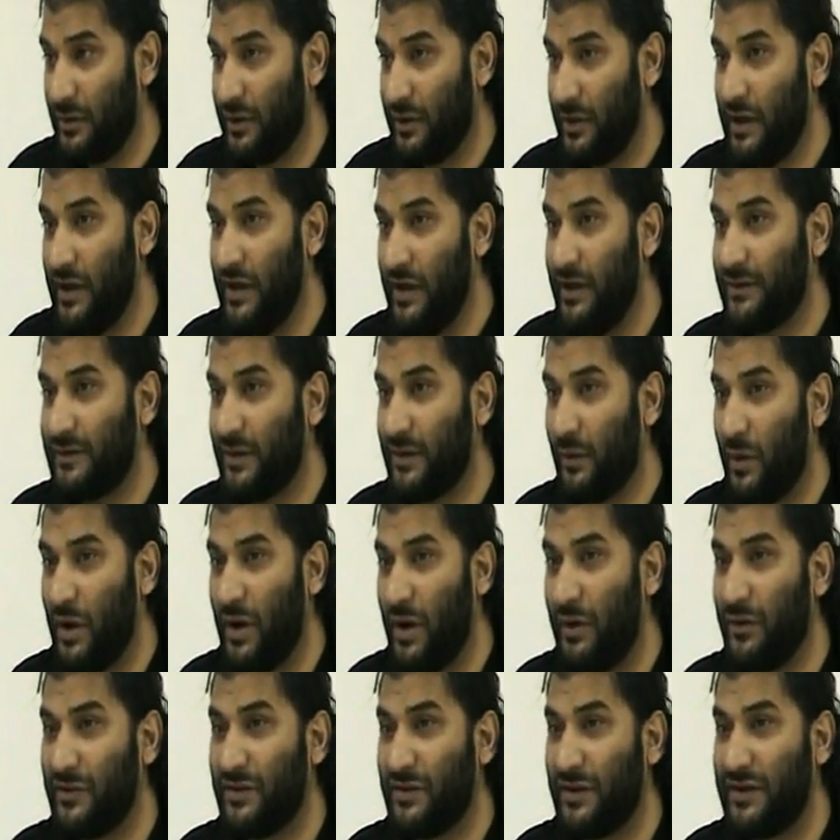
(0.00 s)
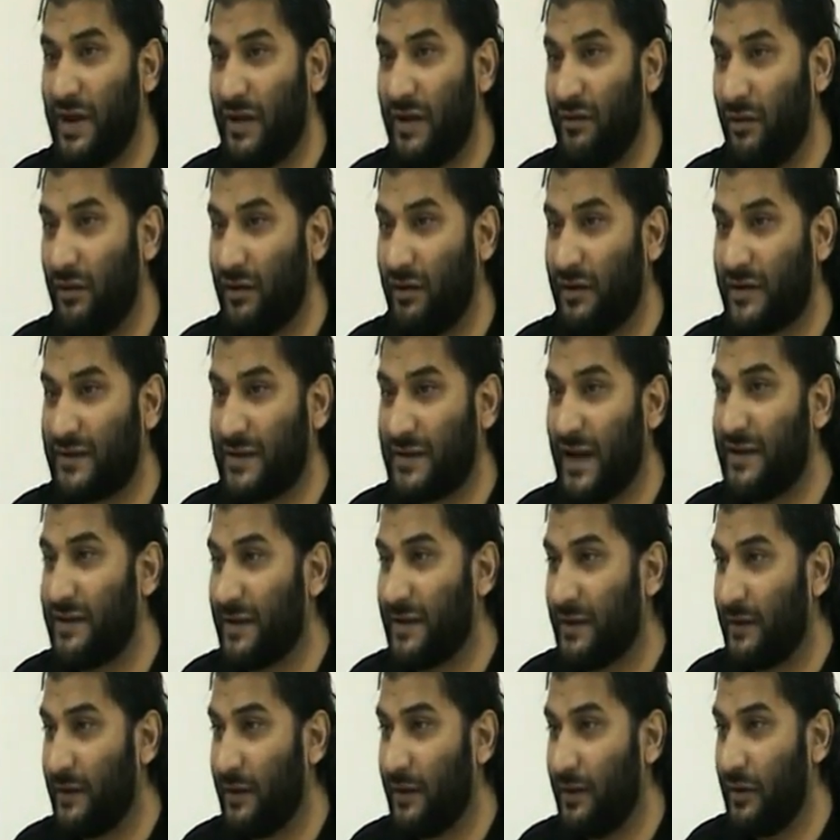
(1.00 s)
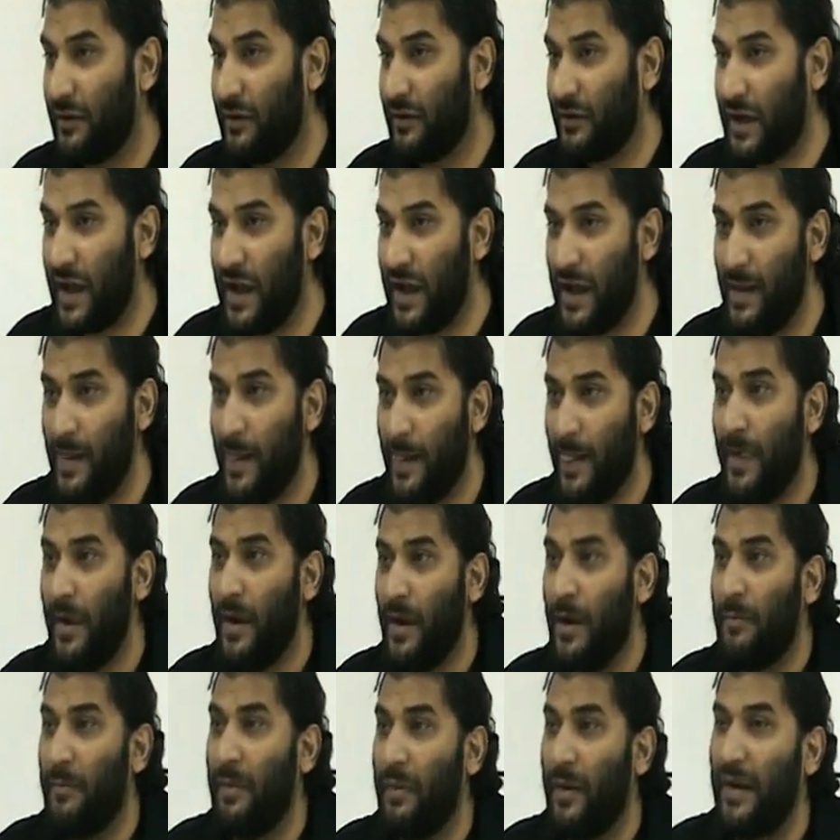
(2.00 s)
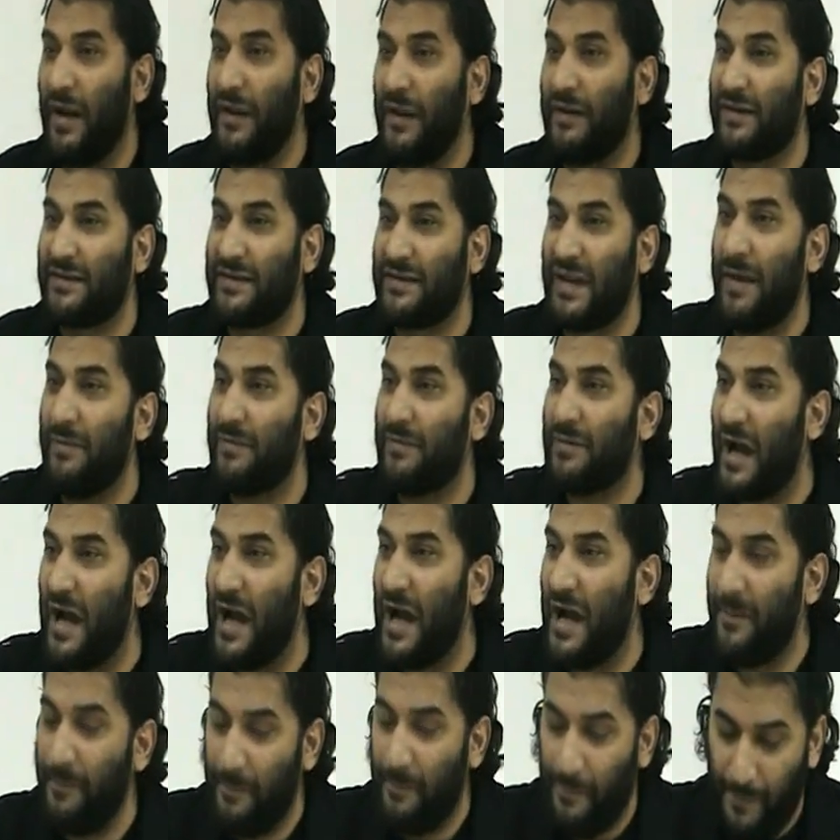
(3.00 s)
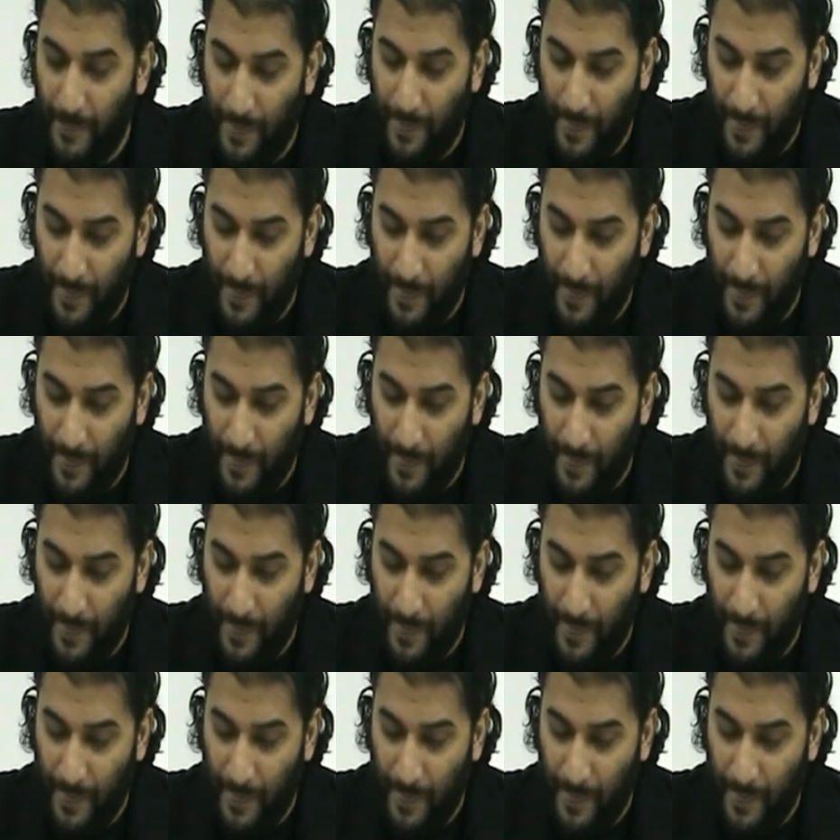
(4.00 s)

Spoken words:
He is the one who's the devil, the Satan, okay? But at the same time,